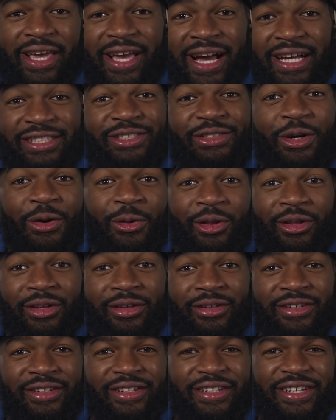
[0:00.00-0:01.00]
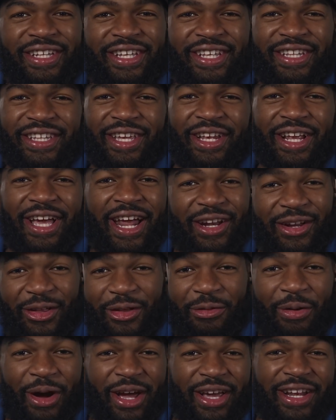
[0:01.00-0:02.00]
it got stolen, and then I got
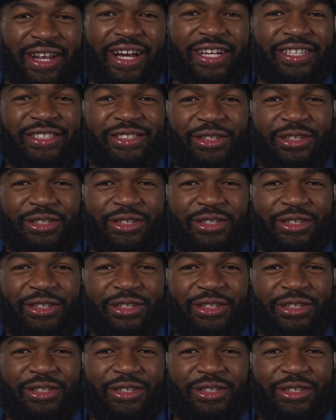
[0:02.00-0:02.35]
another bike and got